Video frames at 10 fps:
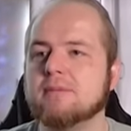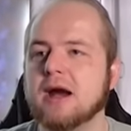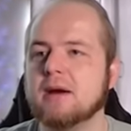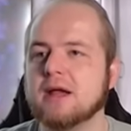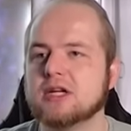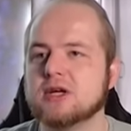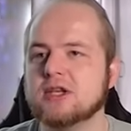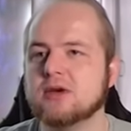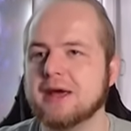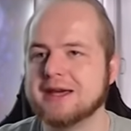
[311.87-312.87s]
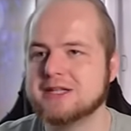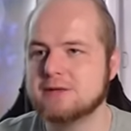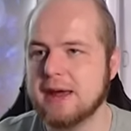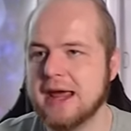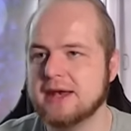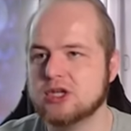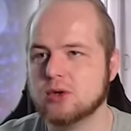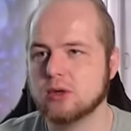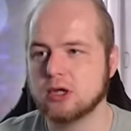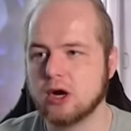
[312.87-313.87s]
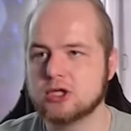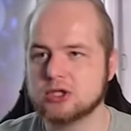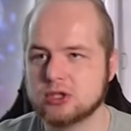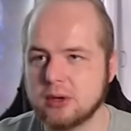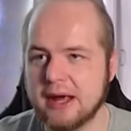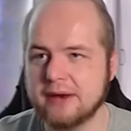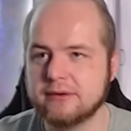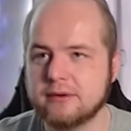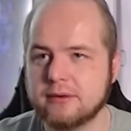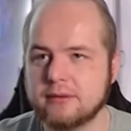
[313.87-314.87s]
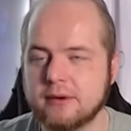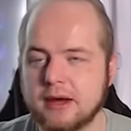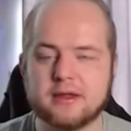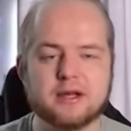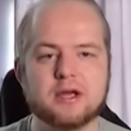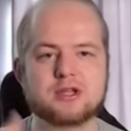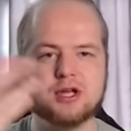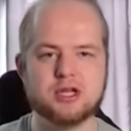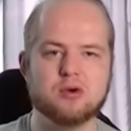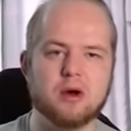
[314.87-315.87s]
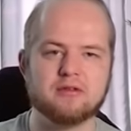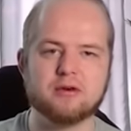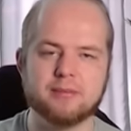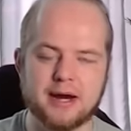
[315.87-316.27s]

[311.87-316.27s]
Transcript: the parabolic trend to expand into a larger trend, and then continue on from